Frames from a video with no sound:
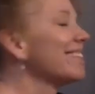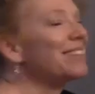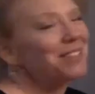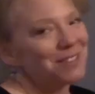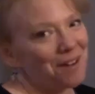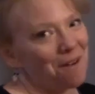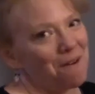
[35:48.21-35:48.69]

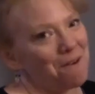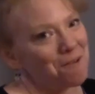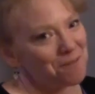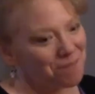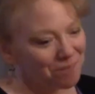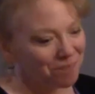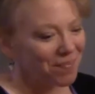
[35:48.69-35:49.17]

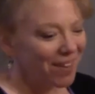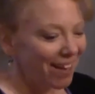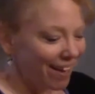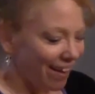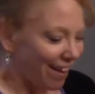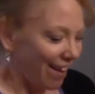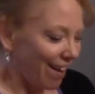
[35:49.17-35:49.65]
So
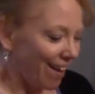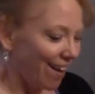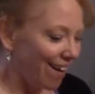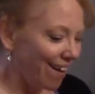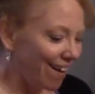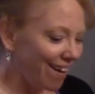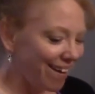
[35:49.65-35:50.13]

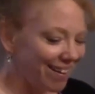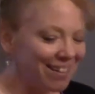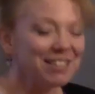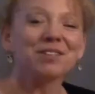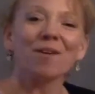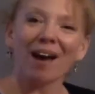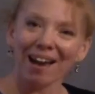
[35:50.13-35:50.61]

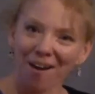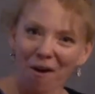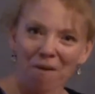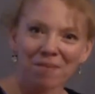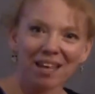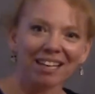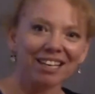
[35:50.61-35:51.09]
I
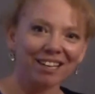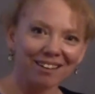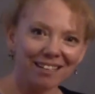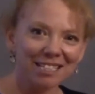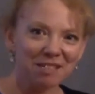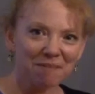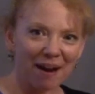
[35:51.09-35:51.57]
hope that you're
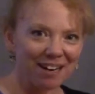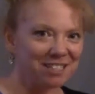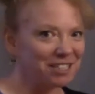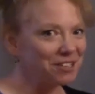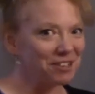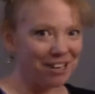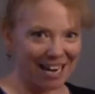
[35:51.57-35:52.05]

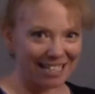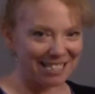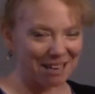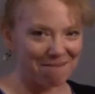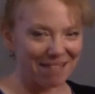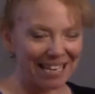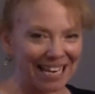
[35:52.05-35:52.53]
inspired to create
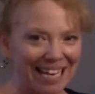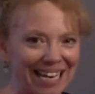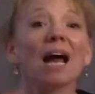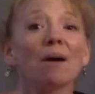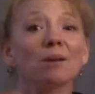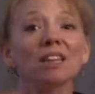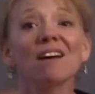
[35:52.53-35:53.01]
something.
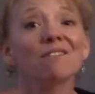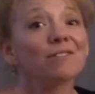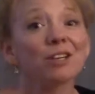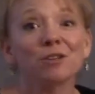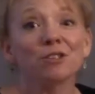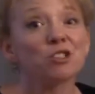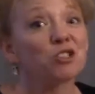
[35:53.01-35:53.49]
I would love
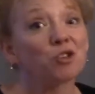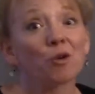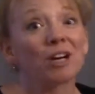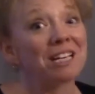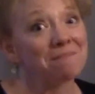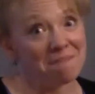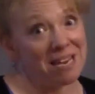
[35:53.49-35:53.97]
for you to
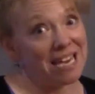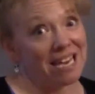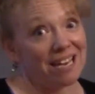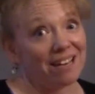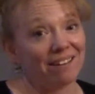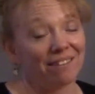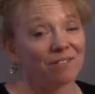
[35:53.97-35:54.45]
join
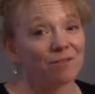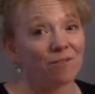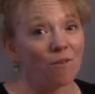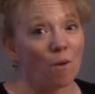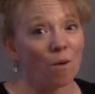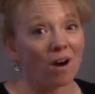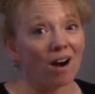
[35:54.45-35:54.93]
me
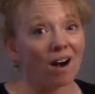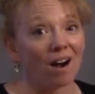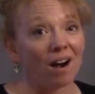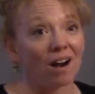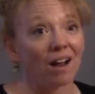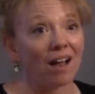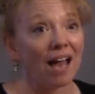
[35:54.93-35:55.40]

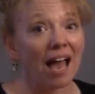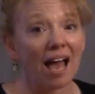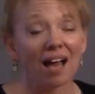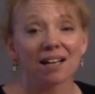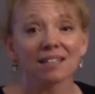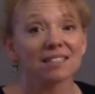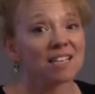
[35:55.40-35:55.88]
for
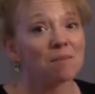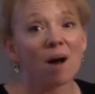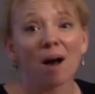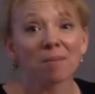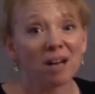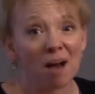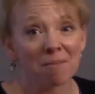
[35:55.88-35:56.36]
some
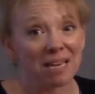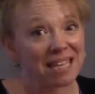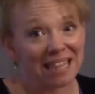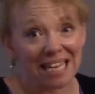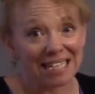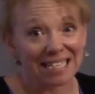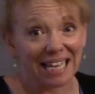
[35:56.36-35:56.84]
upcoming
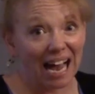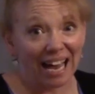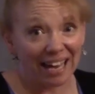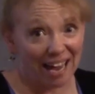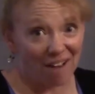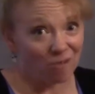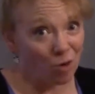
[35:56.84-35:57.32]
things that I
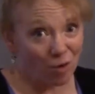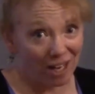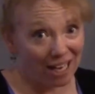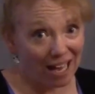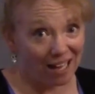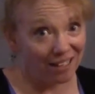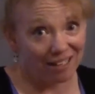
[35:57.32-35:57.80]
have
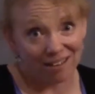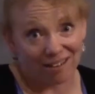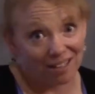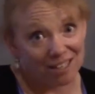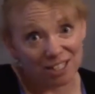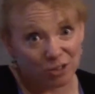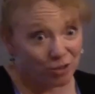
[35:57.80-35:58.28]
going on here
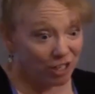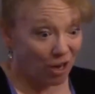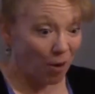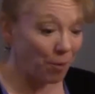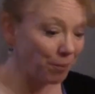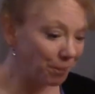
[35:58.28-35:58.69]
in the studio.